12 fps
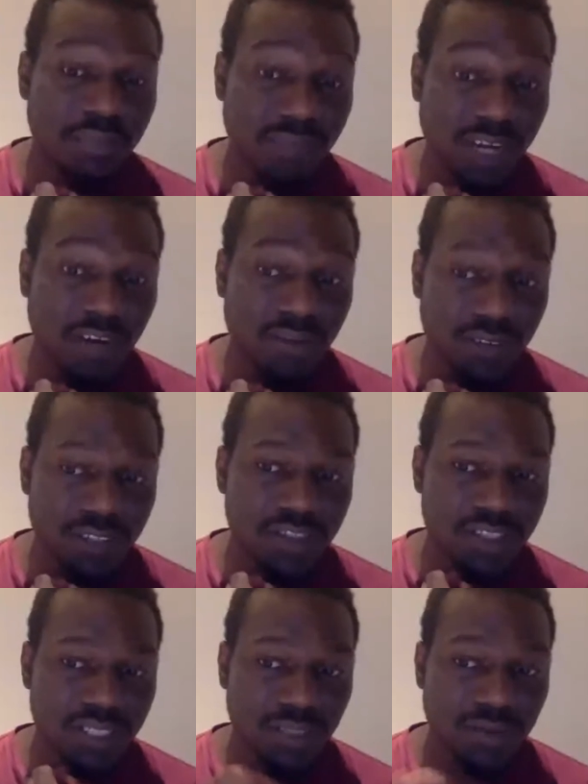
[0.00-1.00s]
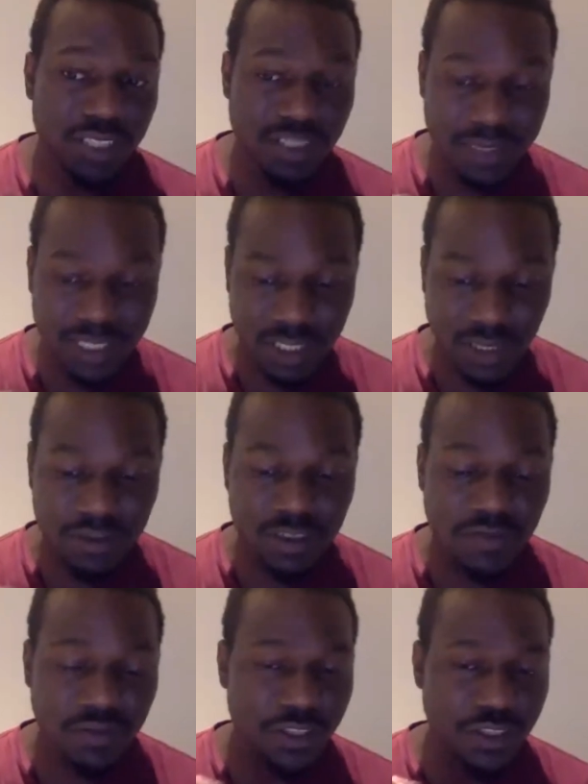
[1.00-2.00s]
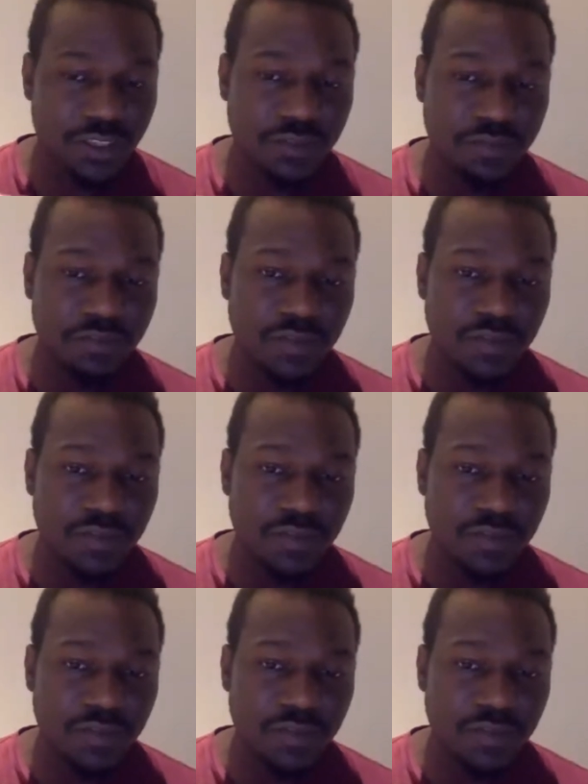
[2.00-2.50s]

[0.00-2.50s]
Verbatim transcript: As a matter of urgency, we need to be self-sufficient,